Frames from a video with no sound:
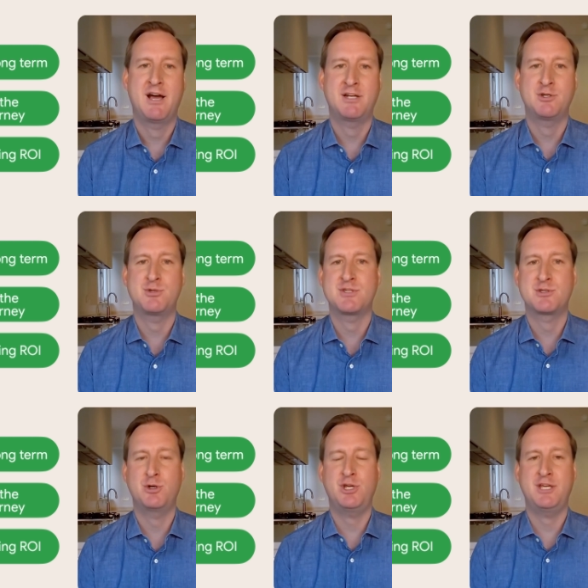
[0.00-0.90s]
and uses
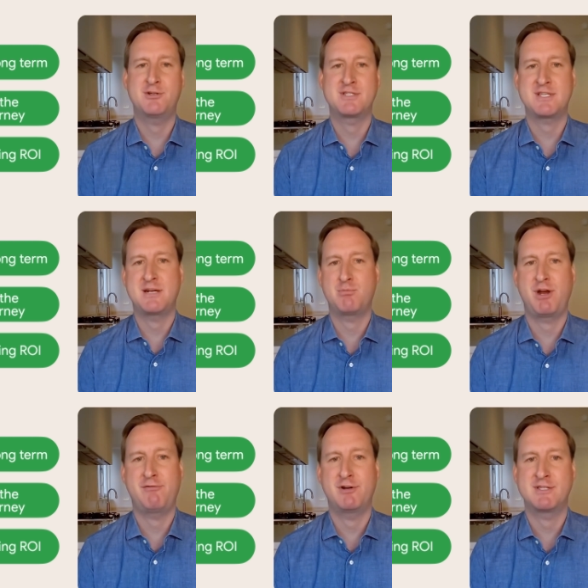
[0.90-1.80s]
cookie consent
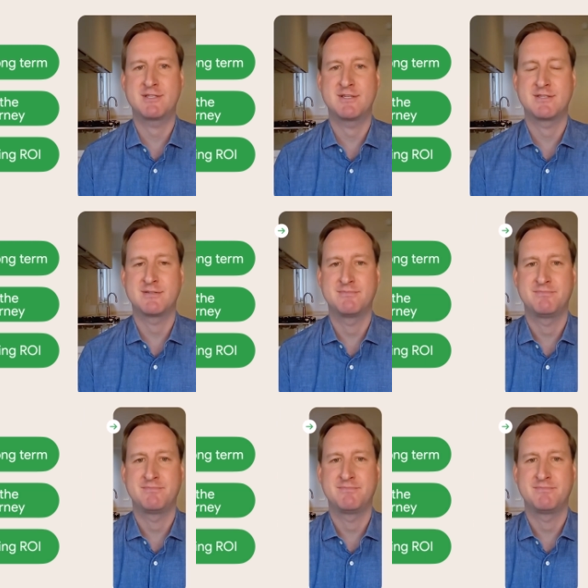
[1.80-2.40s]
preferences.